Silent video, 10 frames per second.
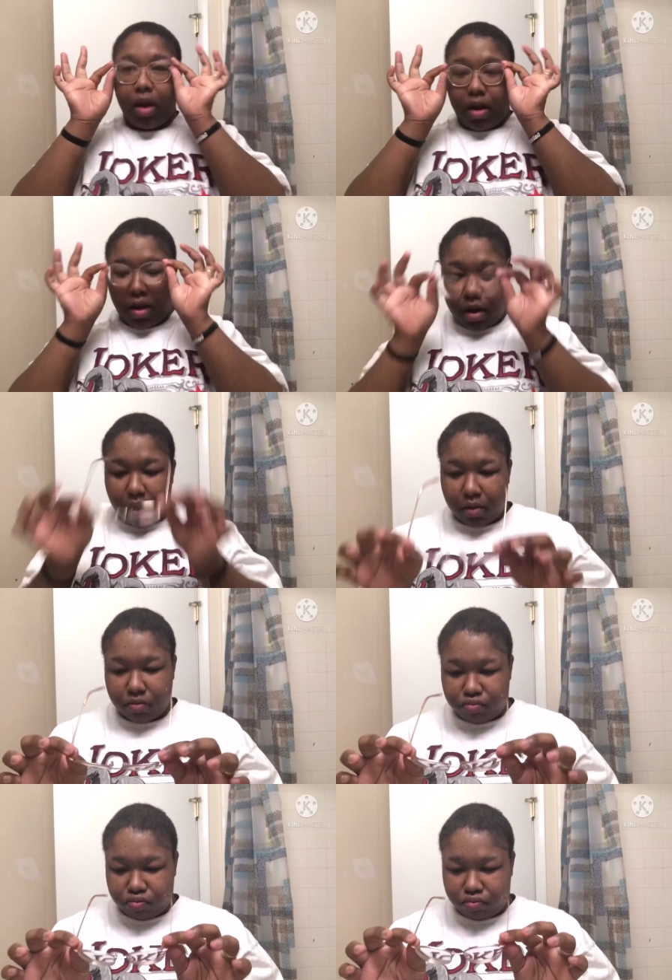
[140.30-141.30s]

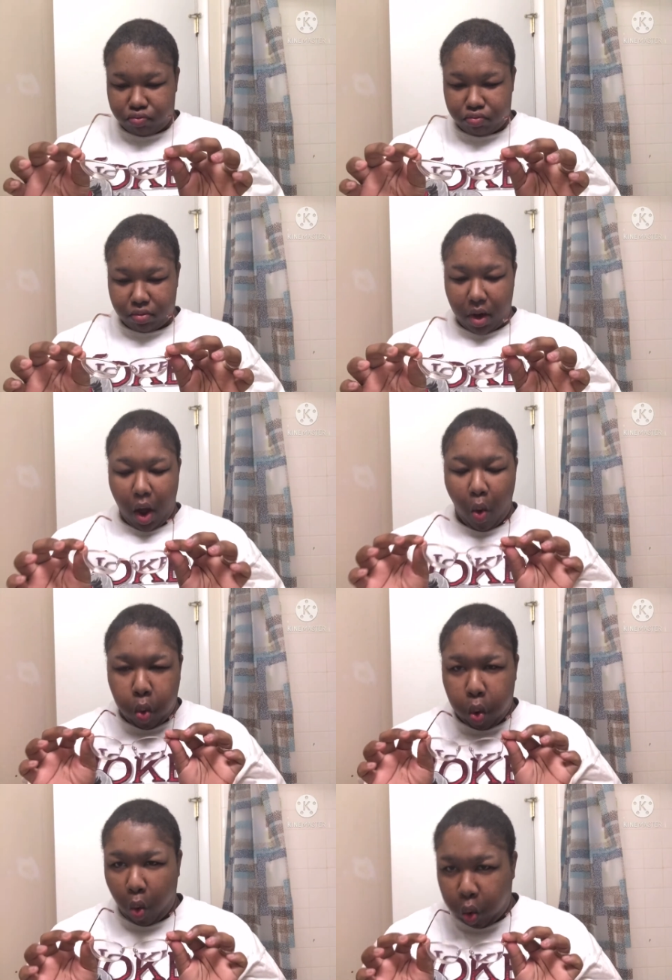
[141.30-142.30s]
Okay, so I
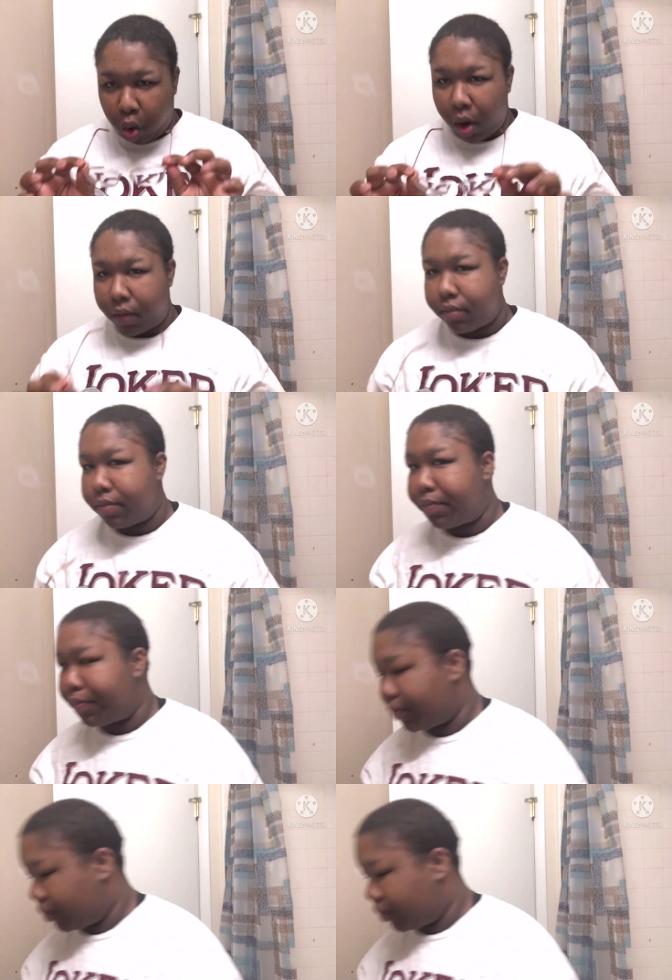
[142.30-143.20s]
am in my bathroom